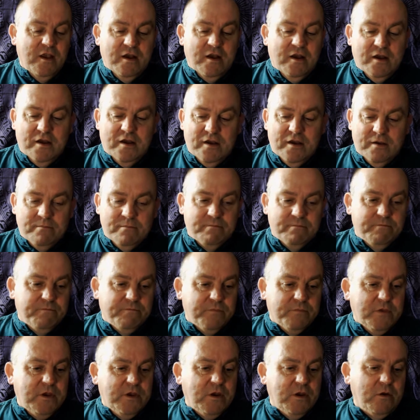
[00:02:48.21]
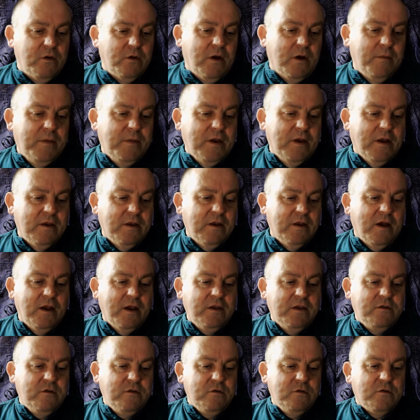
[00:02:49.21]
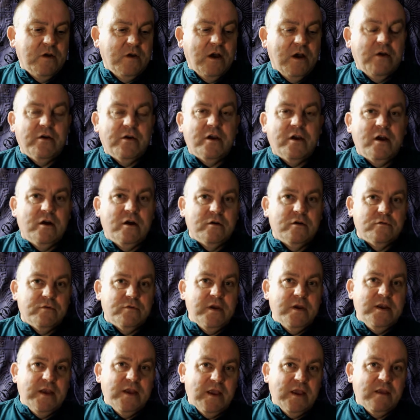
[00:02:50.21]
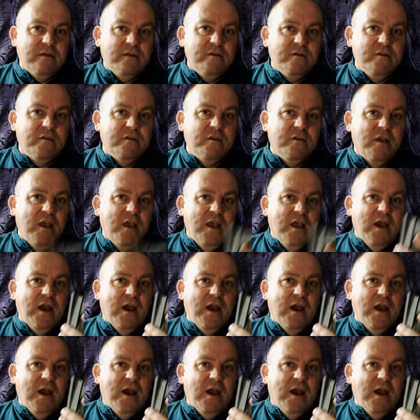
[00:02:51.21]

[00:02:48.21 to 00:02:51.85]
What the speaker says: I do tarot card readings,